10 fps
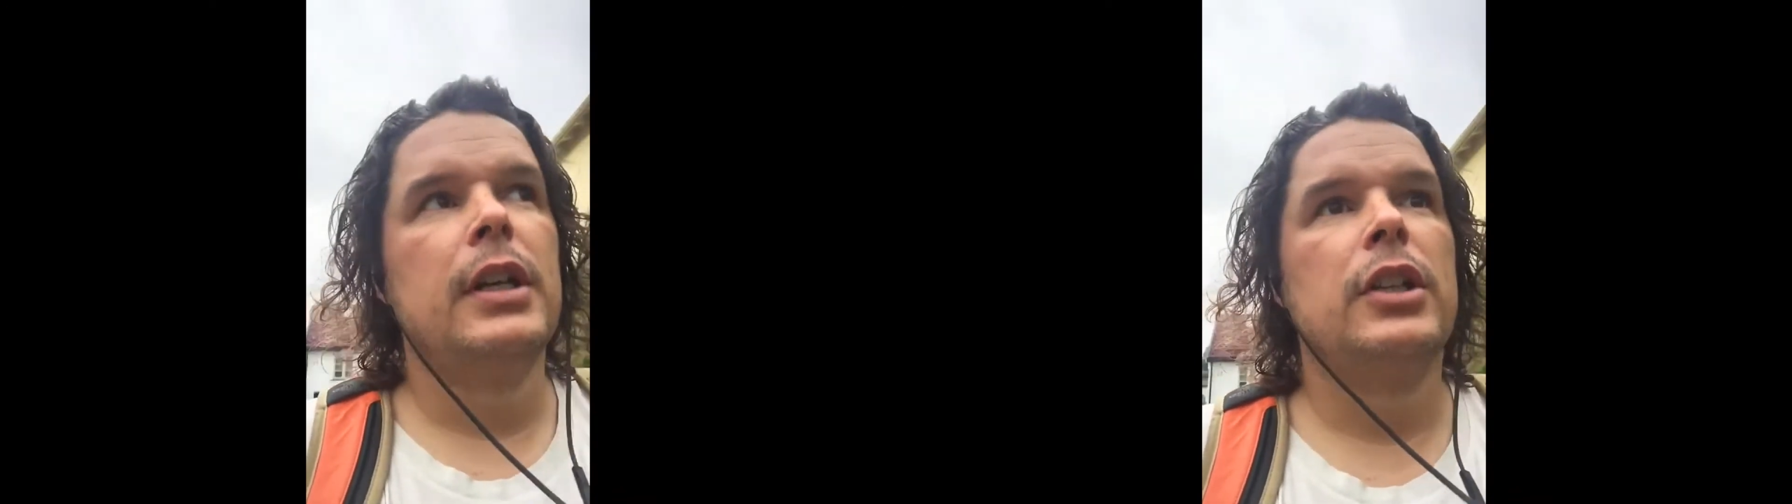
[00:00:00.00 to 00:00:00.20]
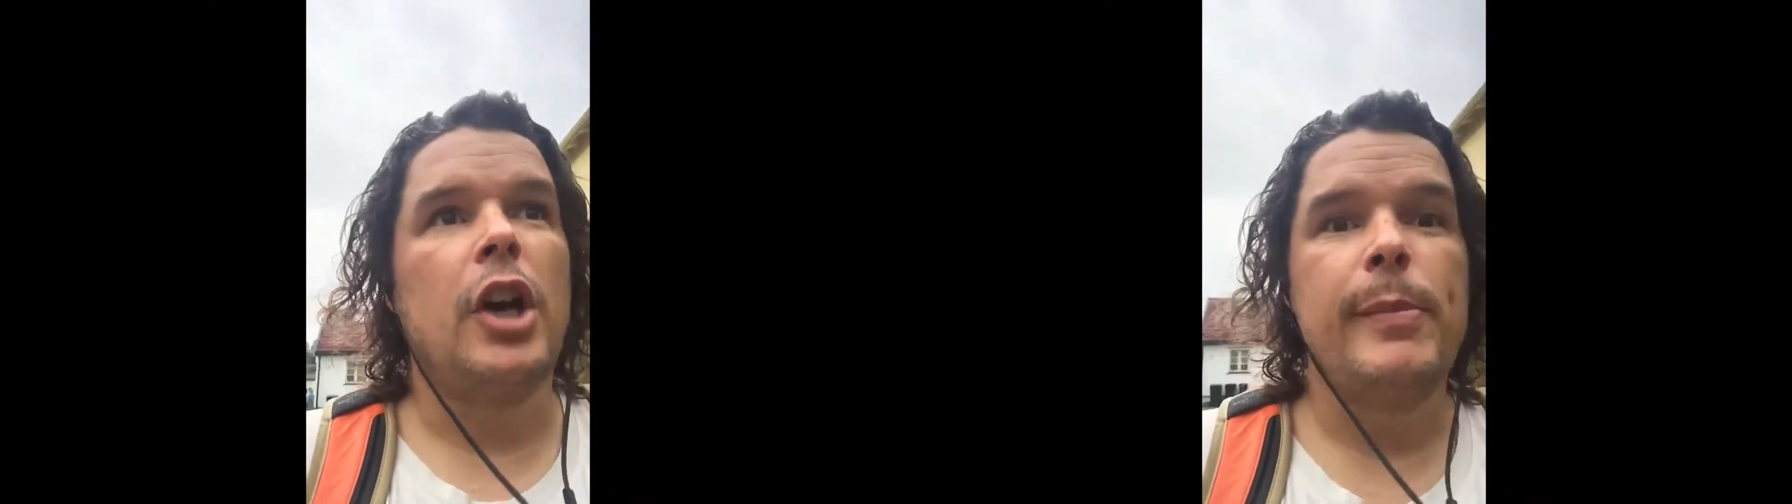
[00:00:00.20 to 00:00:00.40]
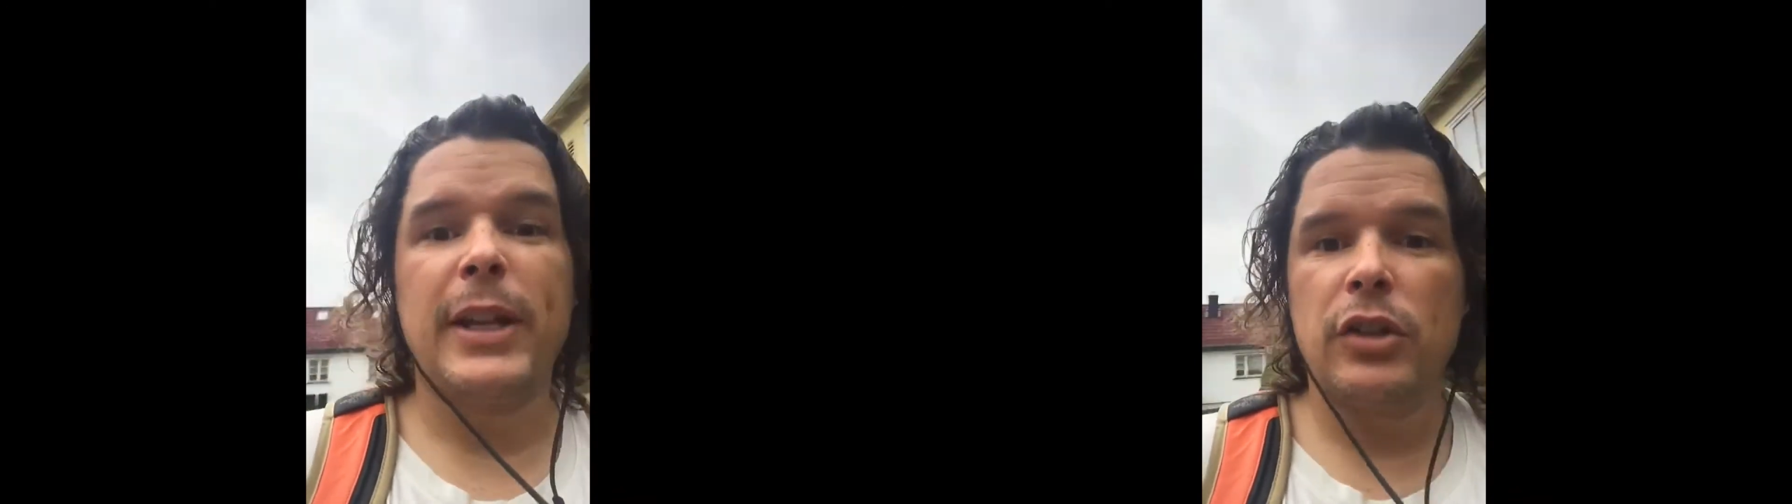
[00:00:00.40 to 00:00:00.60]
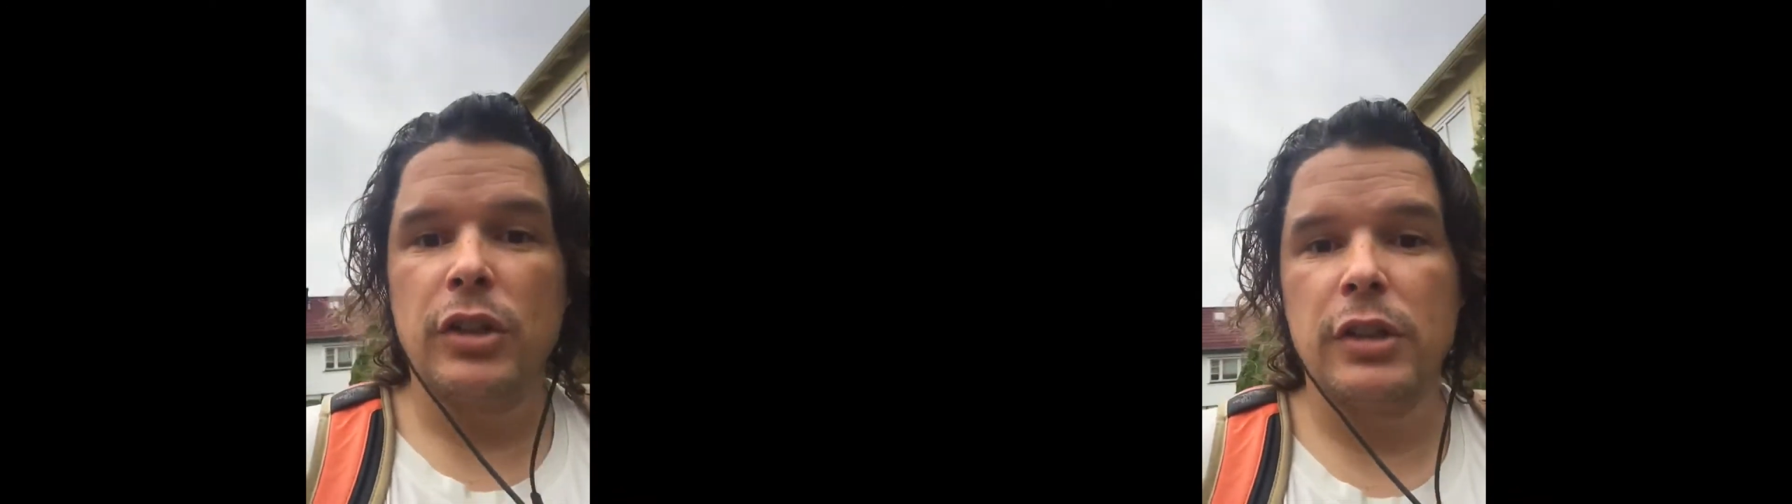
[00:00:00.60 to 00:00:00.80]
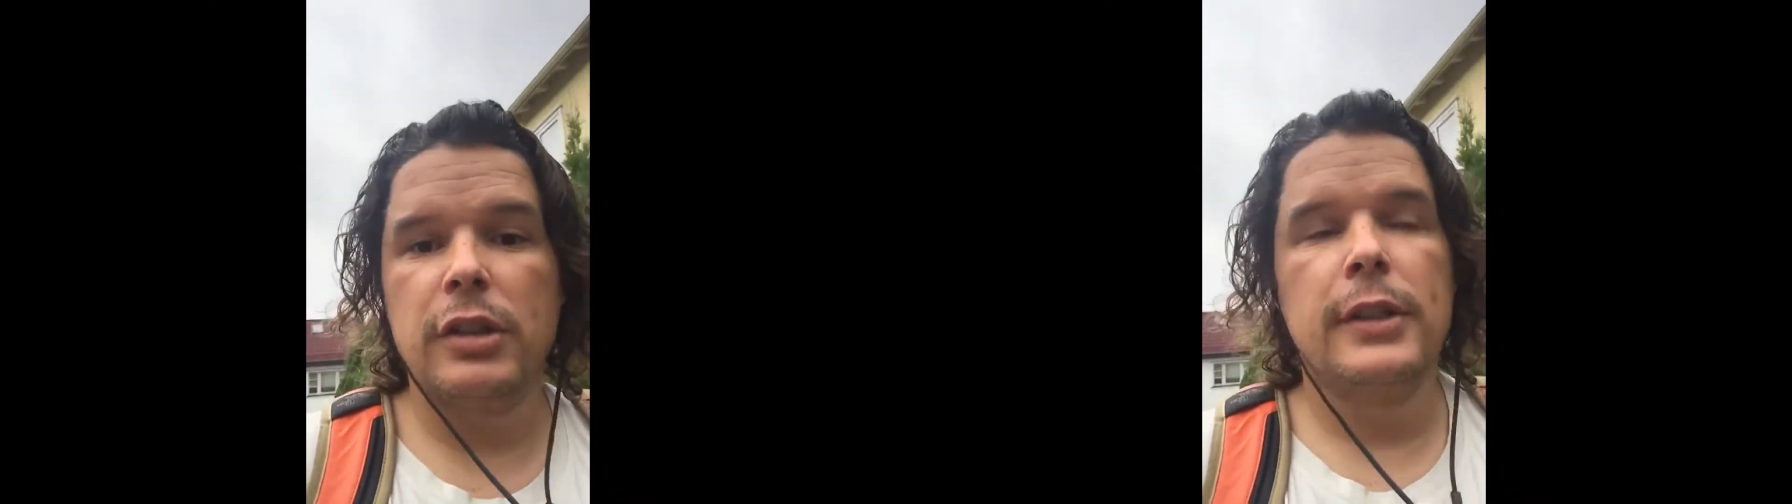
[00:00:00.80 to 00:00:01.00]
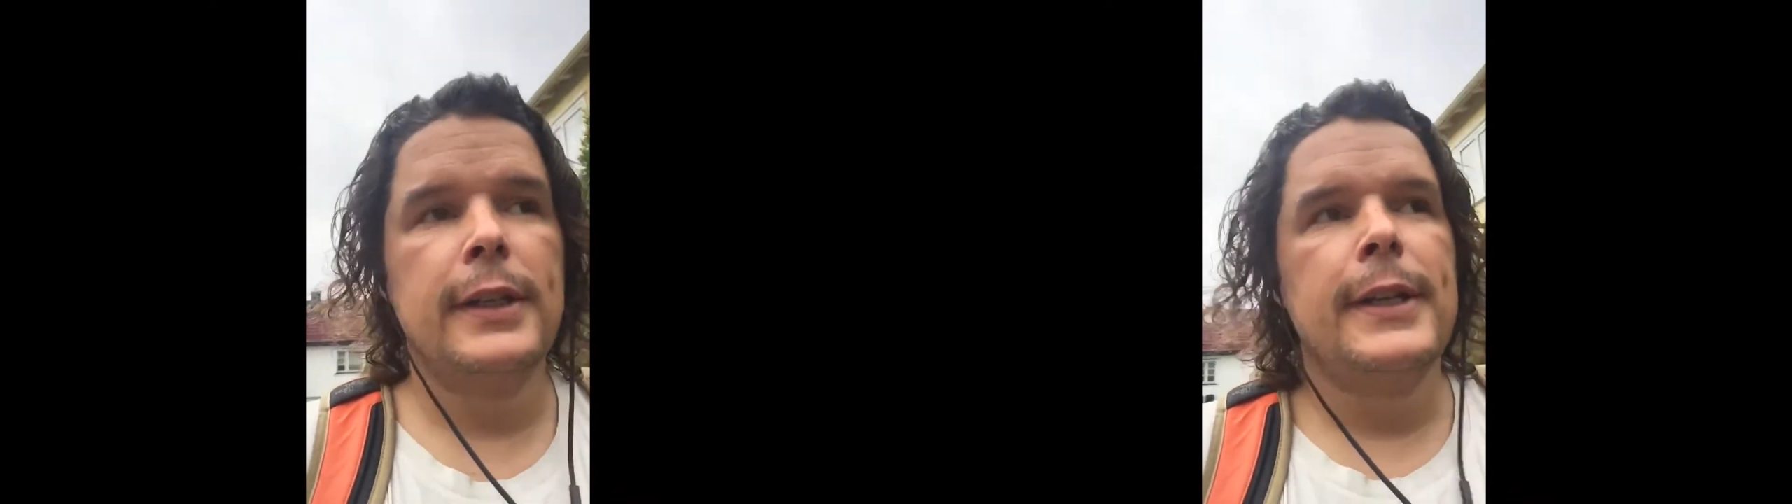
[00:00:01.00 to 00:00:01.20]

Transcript: dimensions,